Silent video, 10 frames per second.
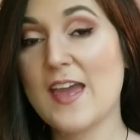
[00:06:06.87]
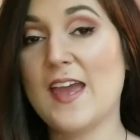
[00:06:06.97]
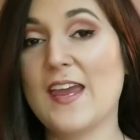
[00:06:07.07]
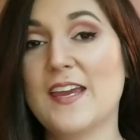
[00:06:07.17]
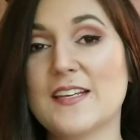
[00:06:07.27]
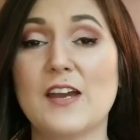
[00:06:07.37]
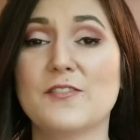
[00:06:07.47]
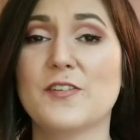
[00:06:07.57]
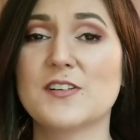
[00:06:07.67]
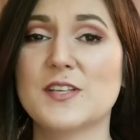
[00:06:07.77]
and at
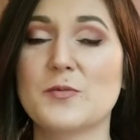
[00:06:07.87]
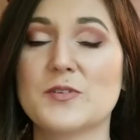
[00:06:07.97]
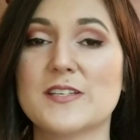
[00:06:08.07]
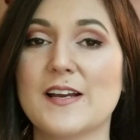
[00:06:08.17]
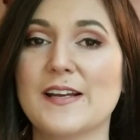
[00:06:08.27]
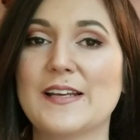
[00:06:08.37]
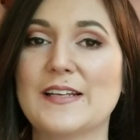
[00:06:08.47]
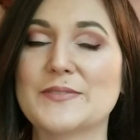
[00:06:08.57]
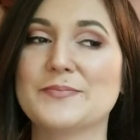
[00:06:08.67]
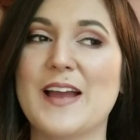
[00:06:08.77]
first I was like,
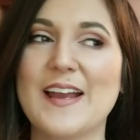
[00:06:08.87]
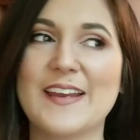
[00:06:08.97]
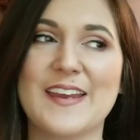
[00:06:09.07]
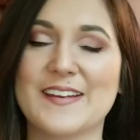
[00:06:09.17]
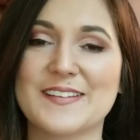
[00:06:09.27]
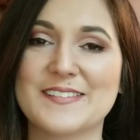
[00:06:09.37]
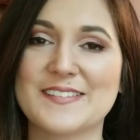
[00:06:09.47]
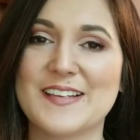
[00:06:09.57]
I can't